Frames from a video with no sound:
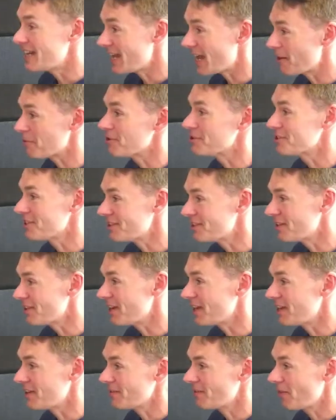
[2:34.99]
errors in the
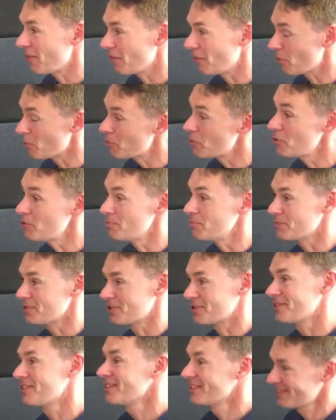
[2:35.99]
room's
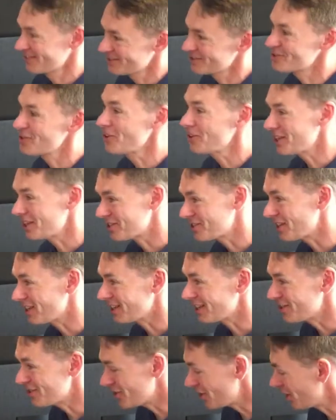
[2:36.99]
sonic
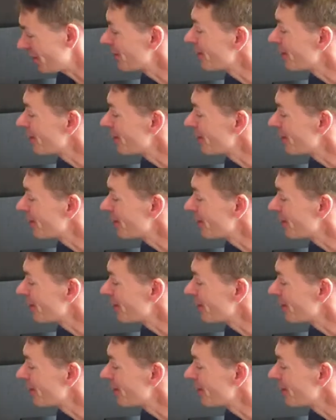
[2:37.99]
signature